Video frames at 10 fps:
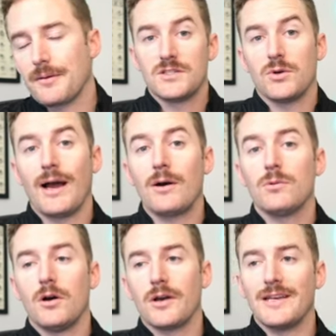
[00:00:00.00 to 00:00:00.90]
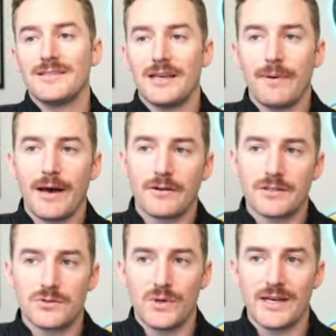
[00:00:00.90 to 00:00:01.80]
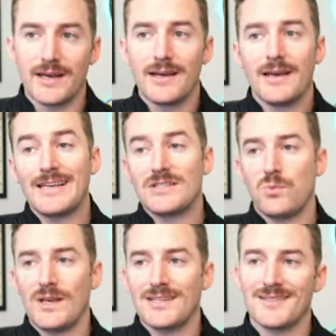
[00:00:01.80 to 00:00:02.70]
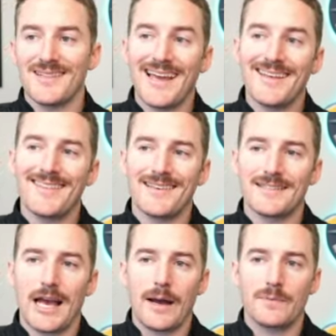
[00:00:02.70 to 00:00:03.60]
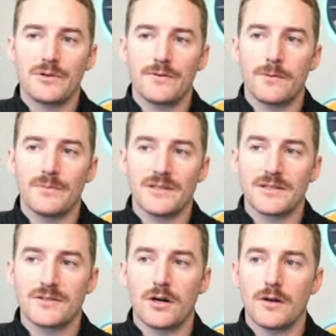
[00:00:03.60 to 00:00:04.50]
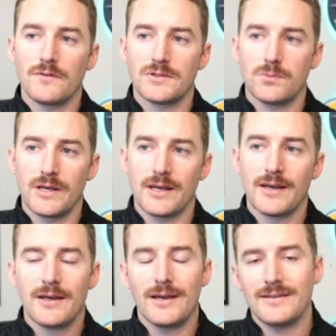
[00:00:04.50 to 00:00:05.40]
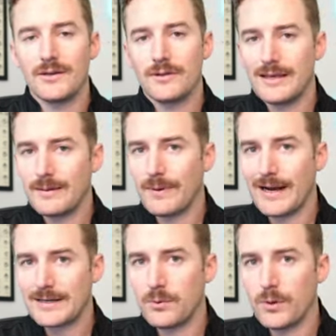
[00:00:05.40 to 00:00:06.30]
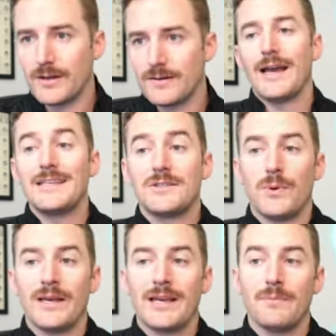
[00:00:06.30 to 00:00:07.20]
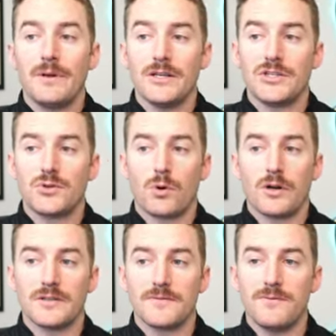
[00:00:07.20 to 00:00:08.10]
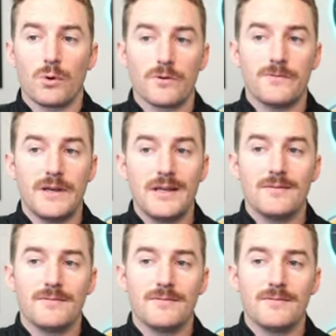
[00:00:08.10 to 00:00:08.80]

So, how long is a batter swing? A swing's length is captured from the start of a swing until the impact point. A swing can be as short as four feet